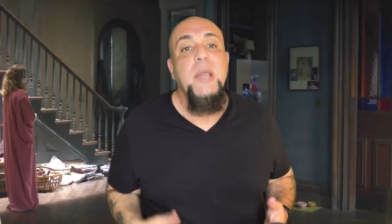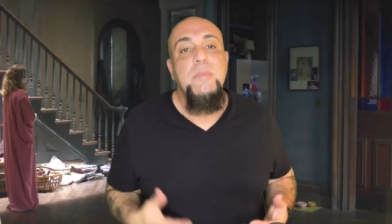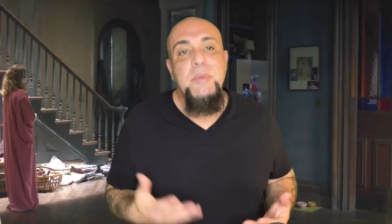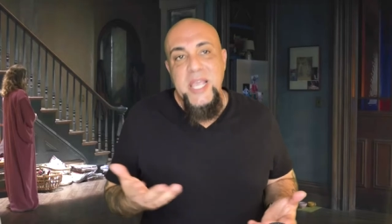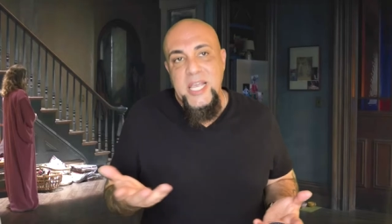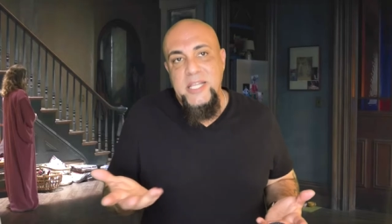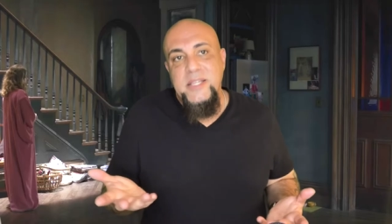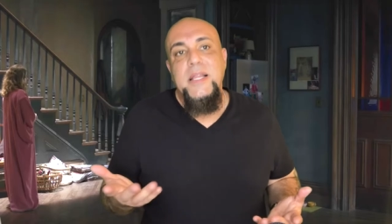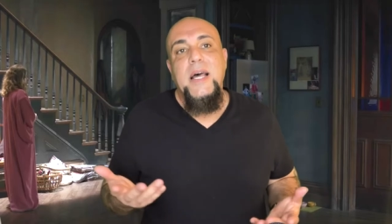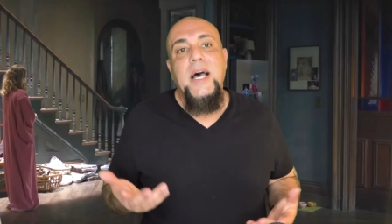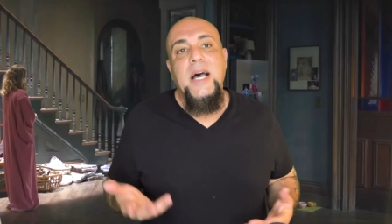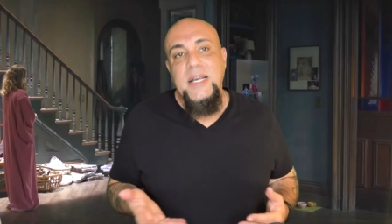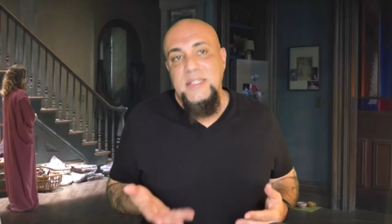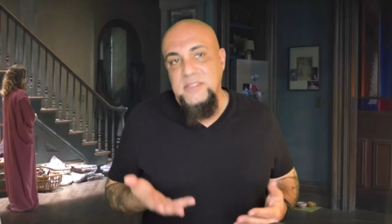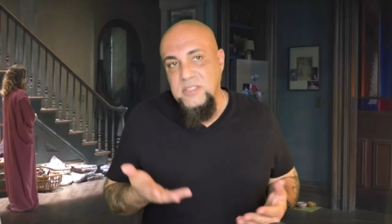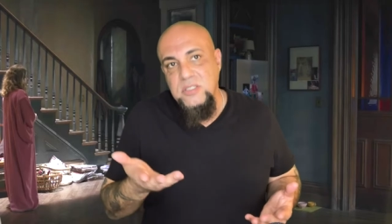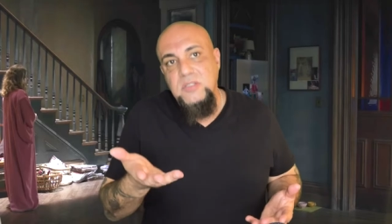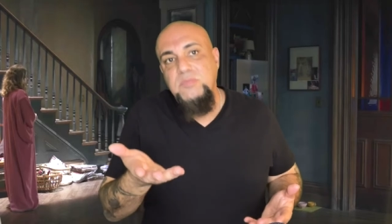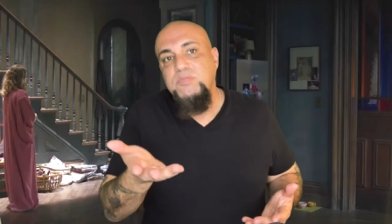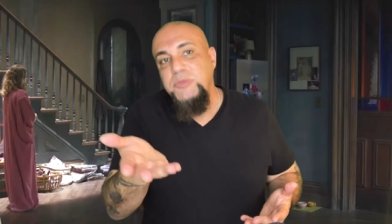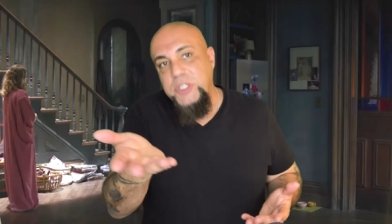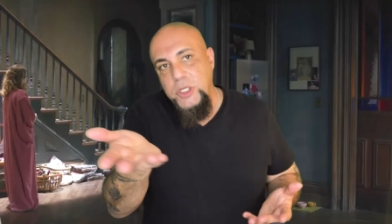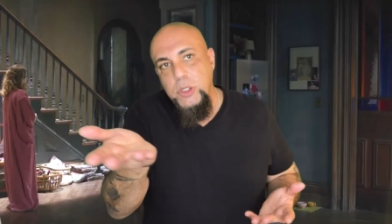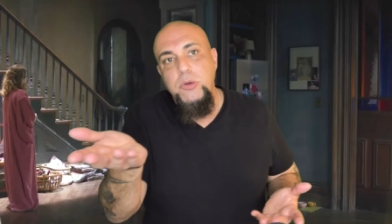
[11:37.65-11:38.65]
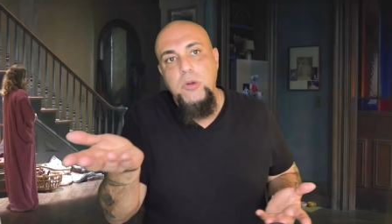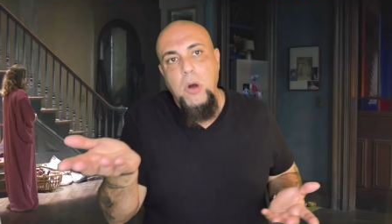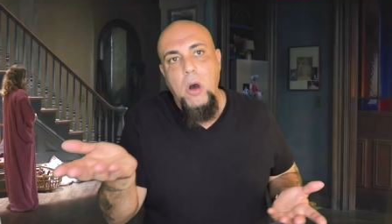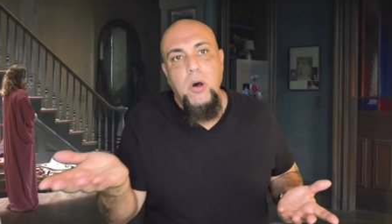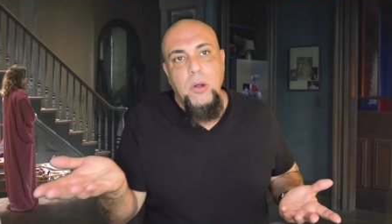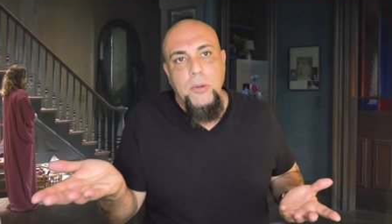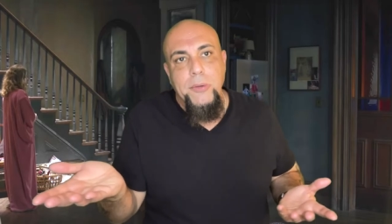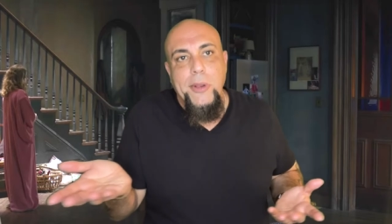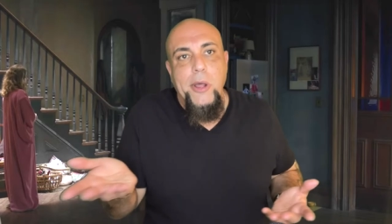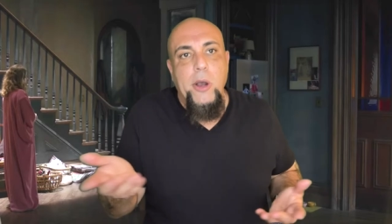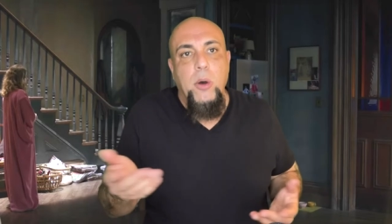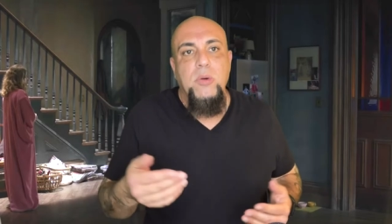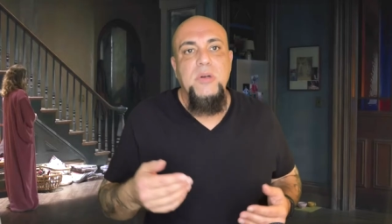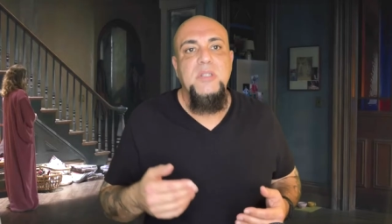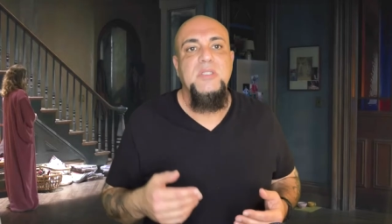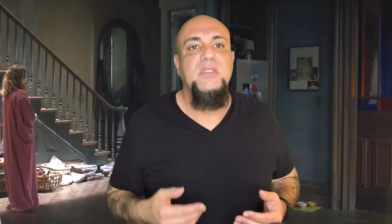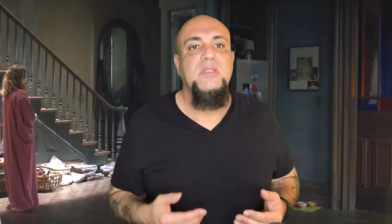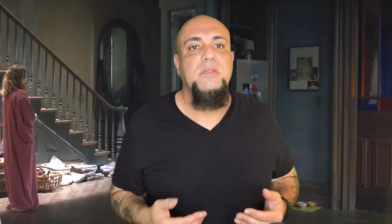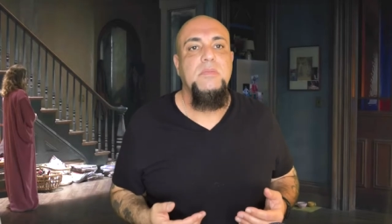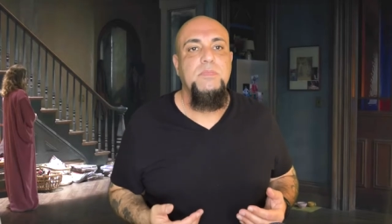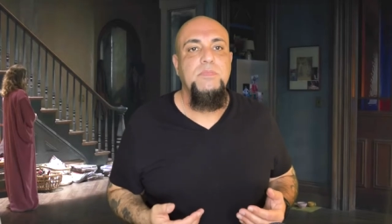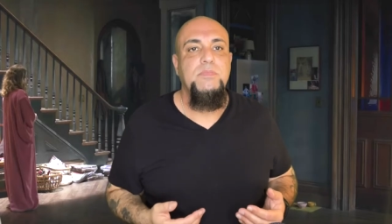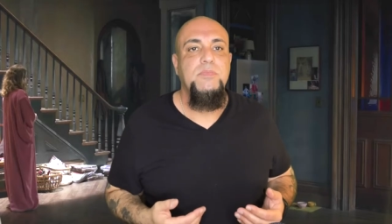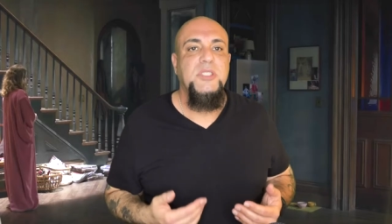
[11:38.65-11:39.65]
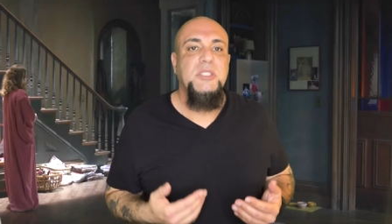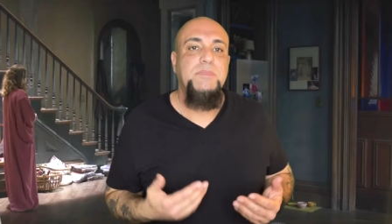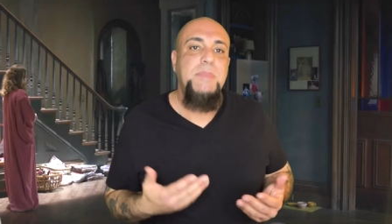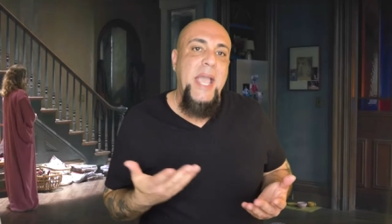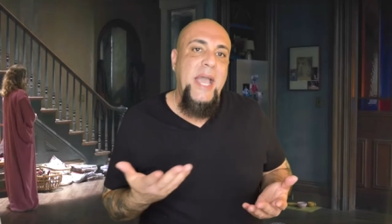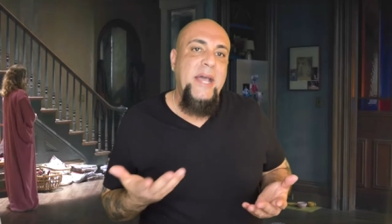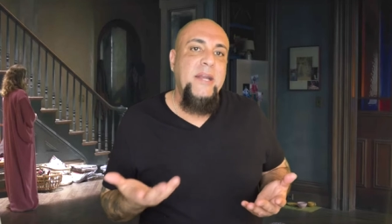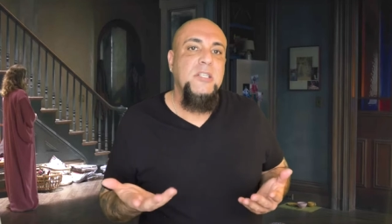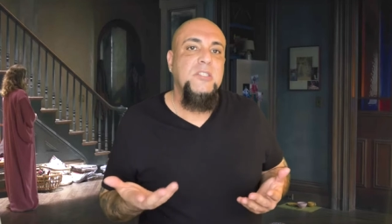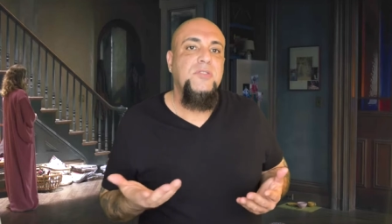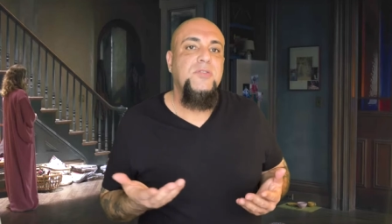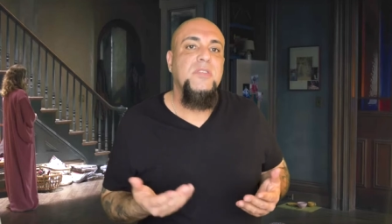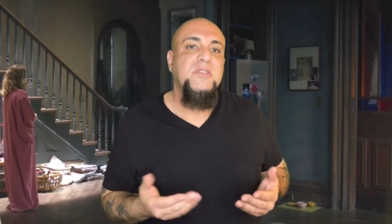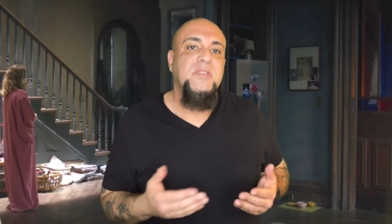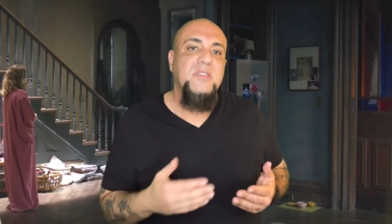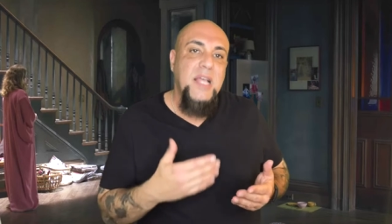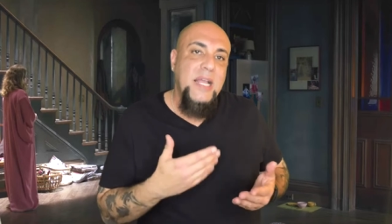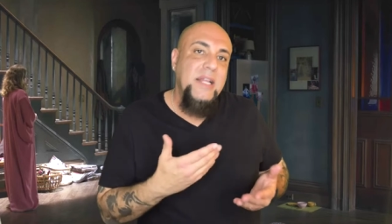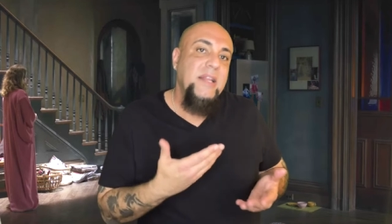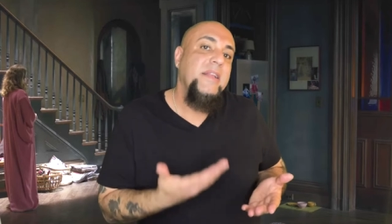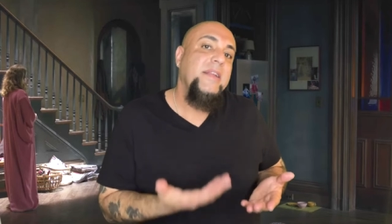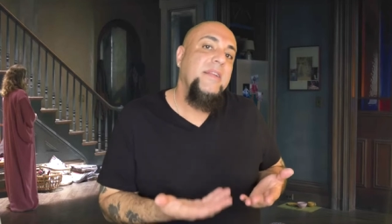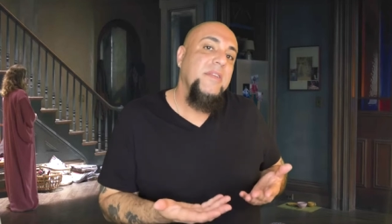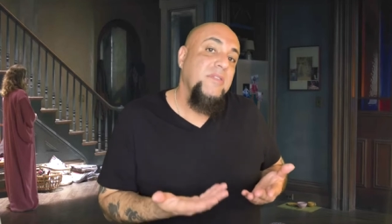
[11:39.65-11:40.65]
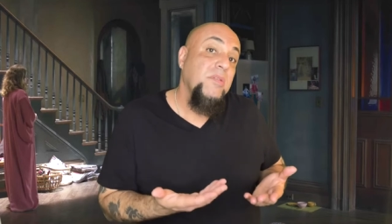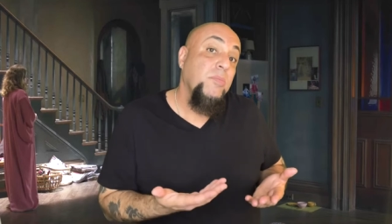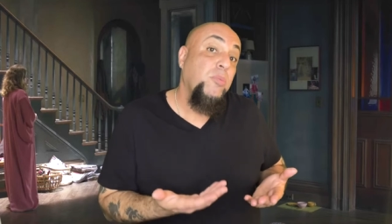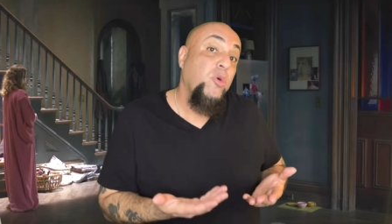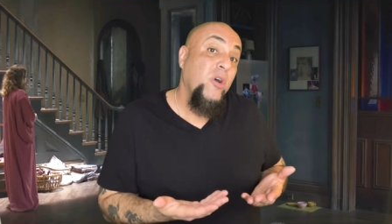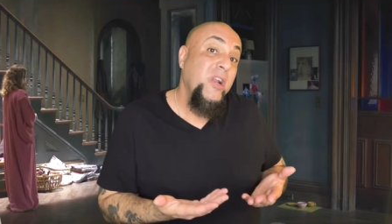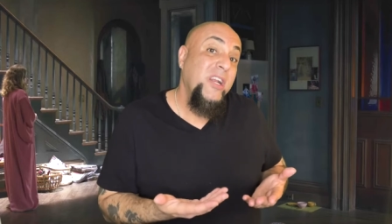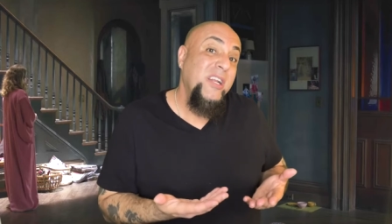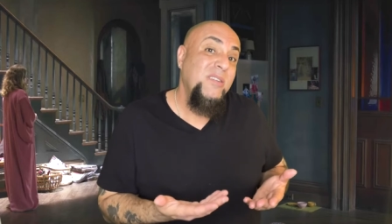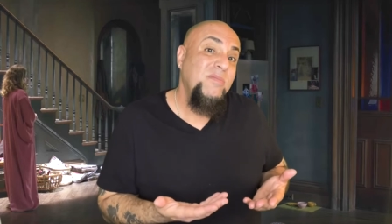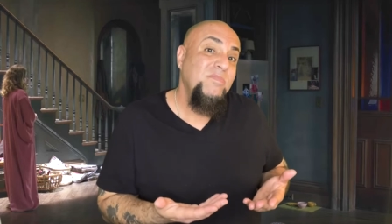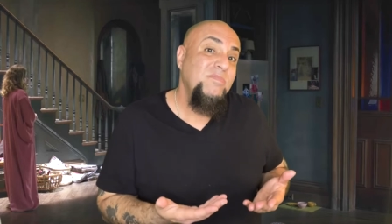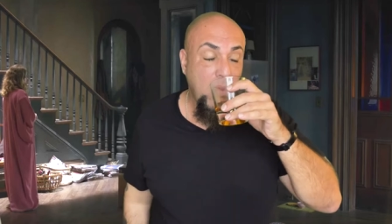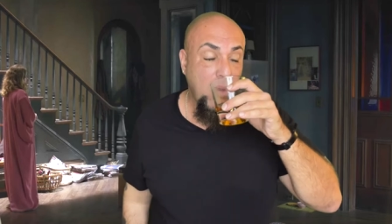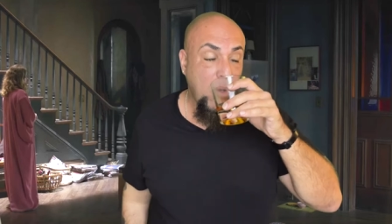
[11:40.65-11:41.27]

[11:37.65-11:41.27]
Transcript: Mierda, as you all know, is Spanish for slightly disappointed.